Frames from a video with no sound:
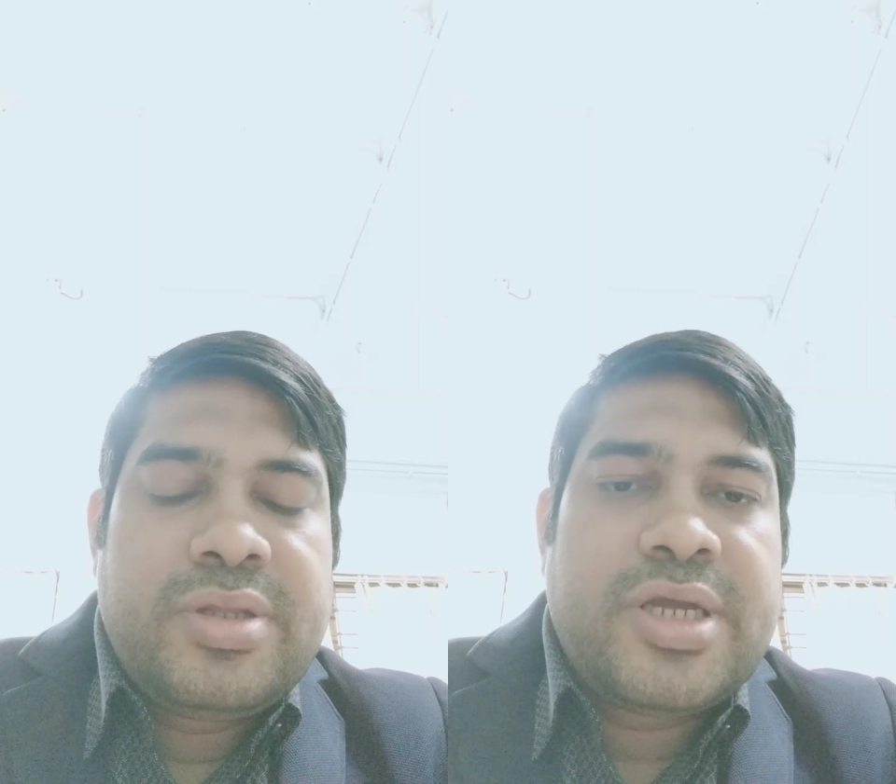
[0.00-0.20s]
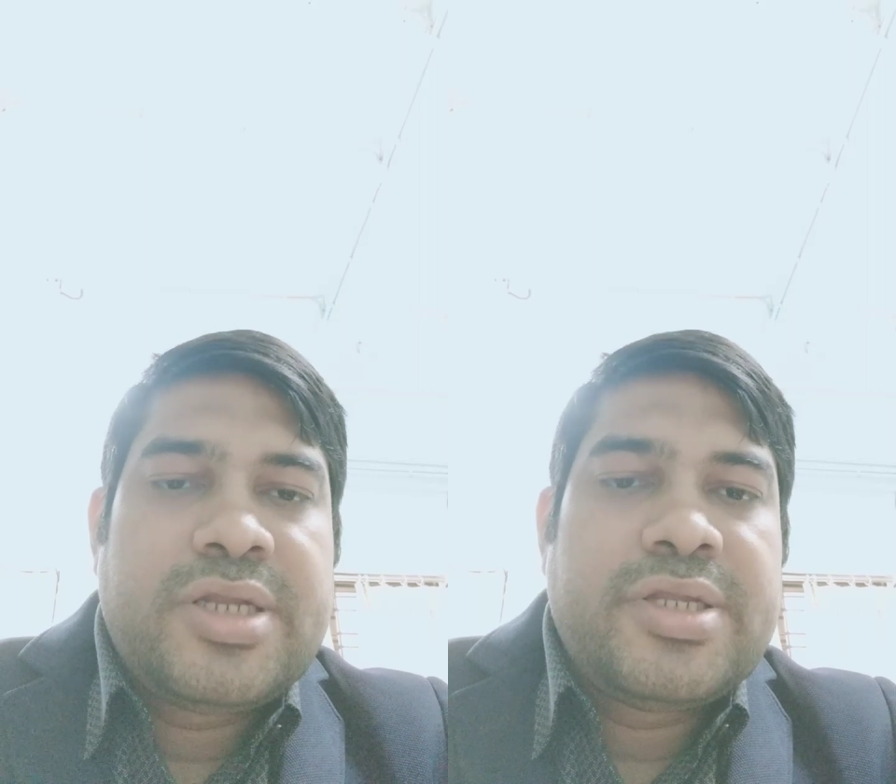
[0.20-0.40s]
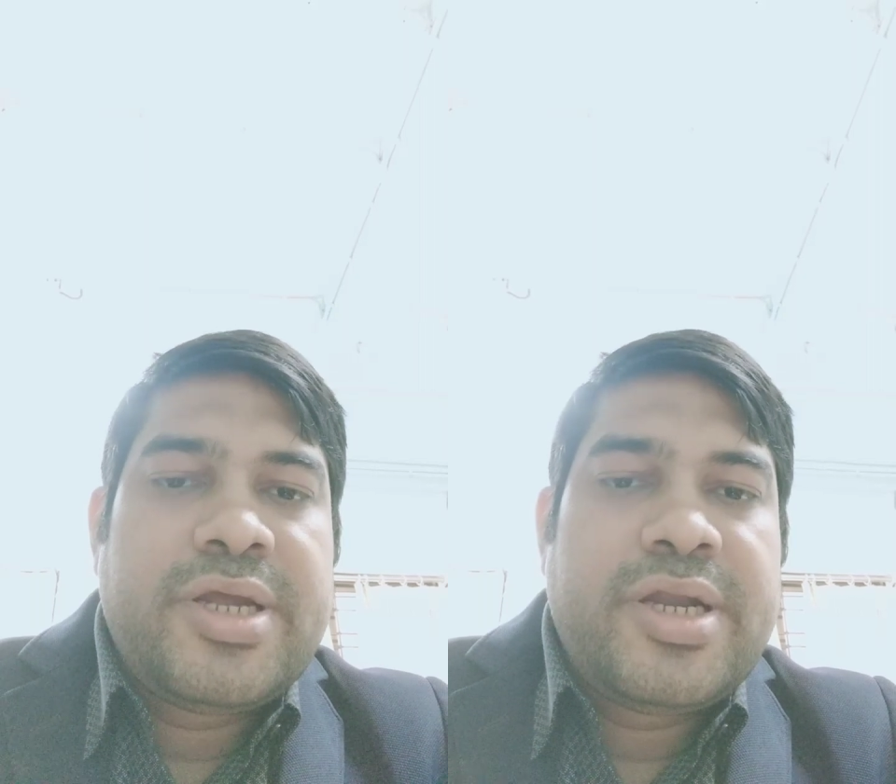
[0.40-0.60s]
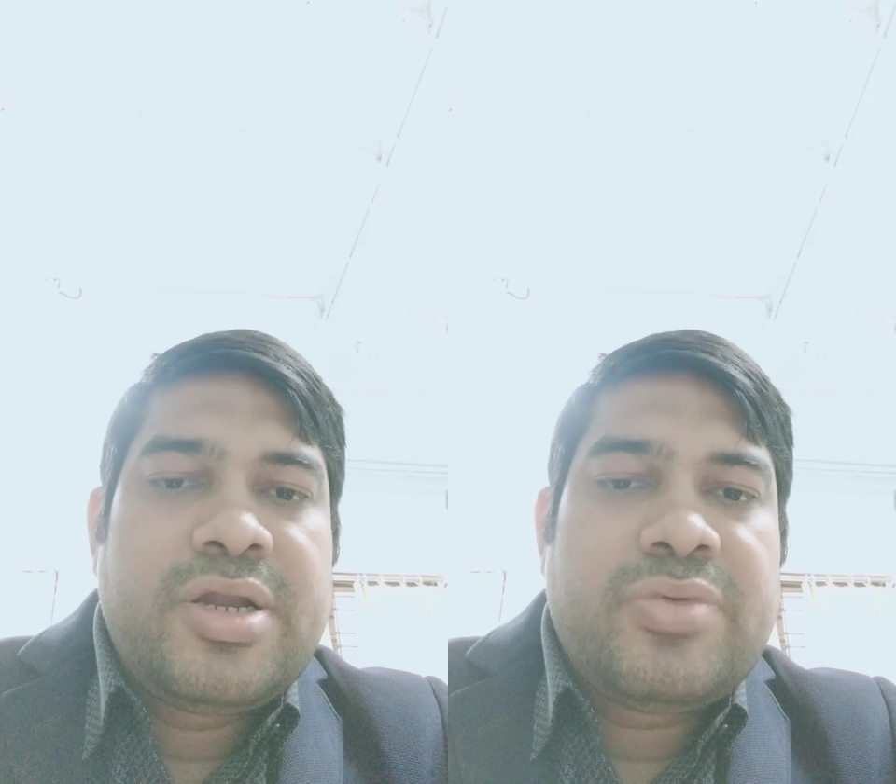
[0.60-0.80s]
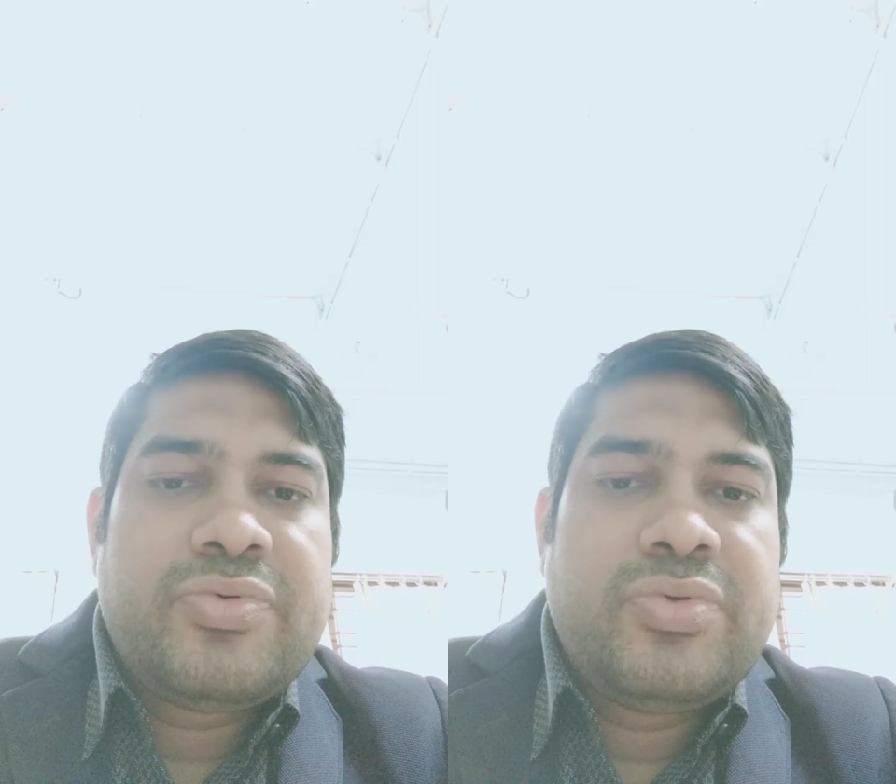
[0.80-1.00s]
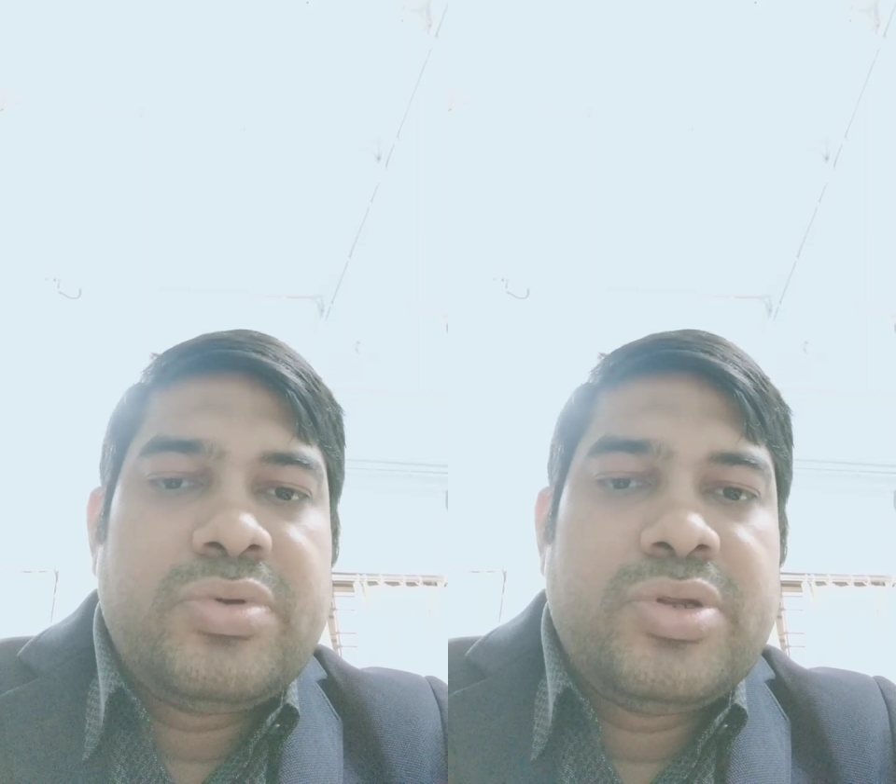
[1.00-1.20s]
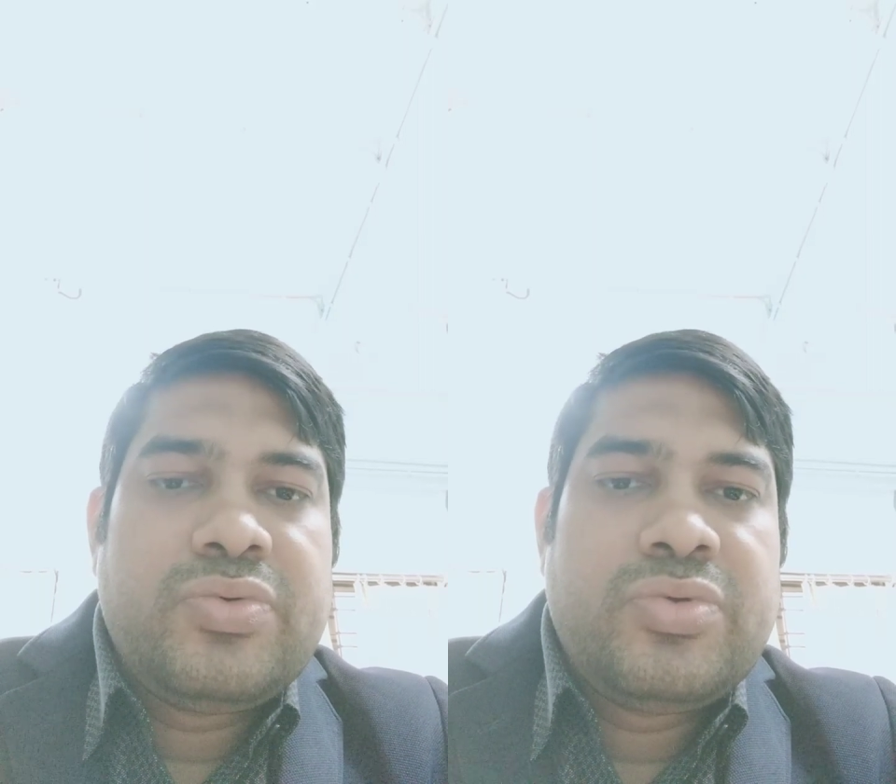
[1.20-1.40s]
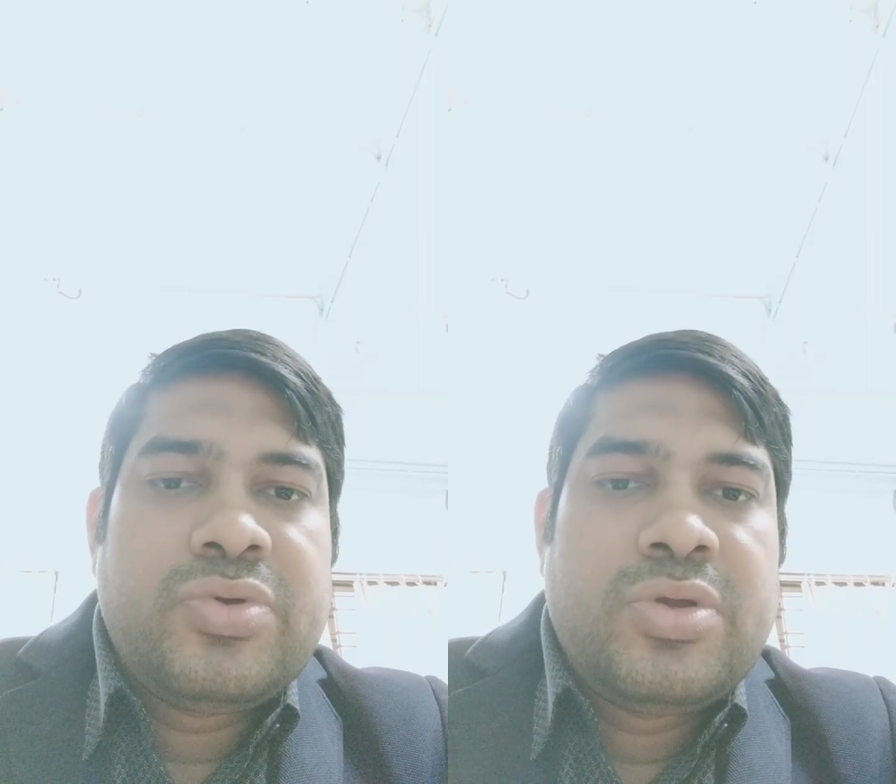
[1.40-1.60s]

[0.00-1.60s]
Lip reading: that is end of use